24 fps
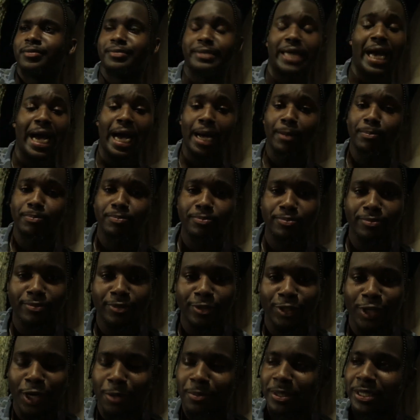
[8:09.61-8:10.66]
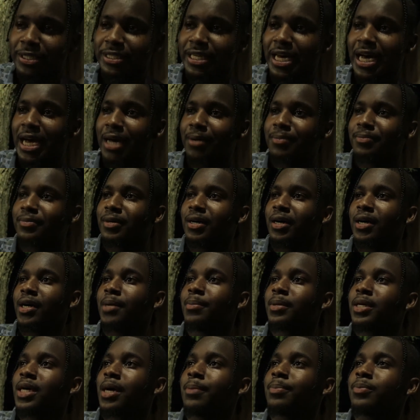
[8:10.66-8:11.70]
DAP, you know what I mean? DAP, a
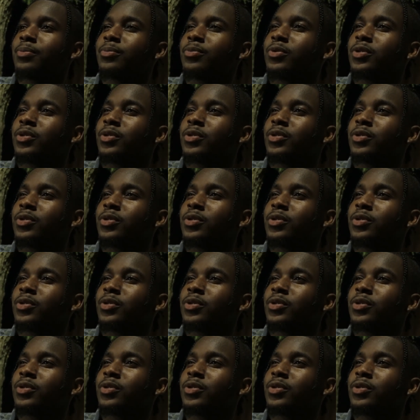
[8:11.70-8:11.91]
couple